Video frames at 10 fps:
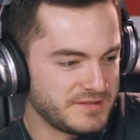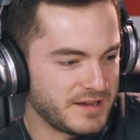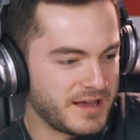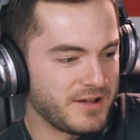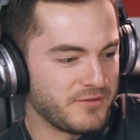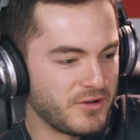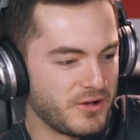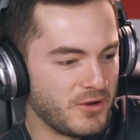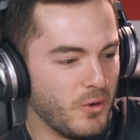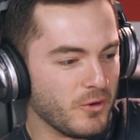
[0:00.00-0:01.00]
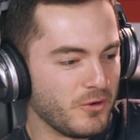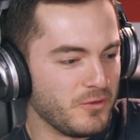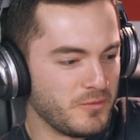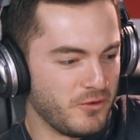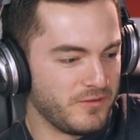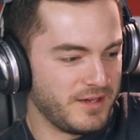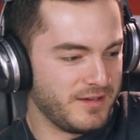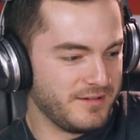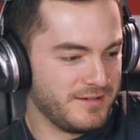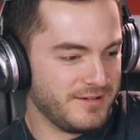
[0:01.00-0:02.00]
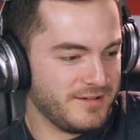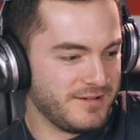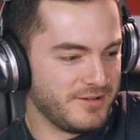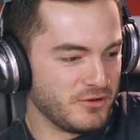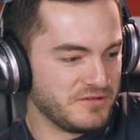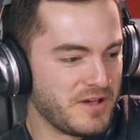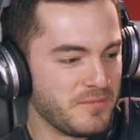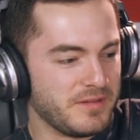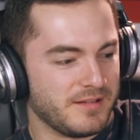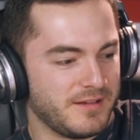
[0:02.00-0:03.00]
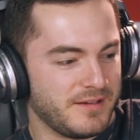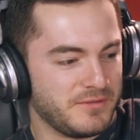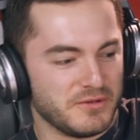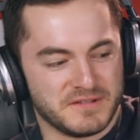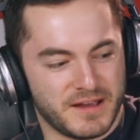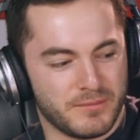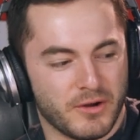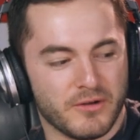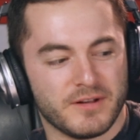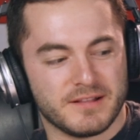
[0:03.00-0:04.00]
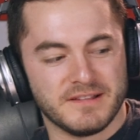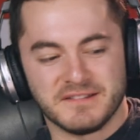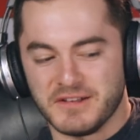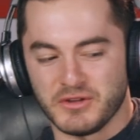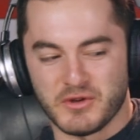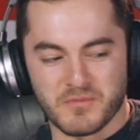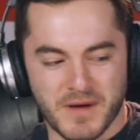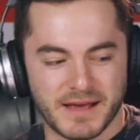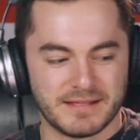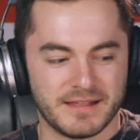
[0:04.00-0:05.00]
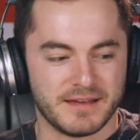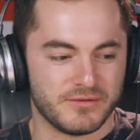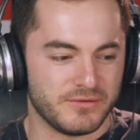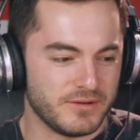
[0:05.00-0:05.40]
It's like out of a horror movie or something. Like if you stay perfectly still, you might live.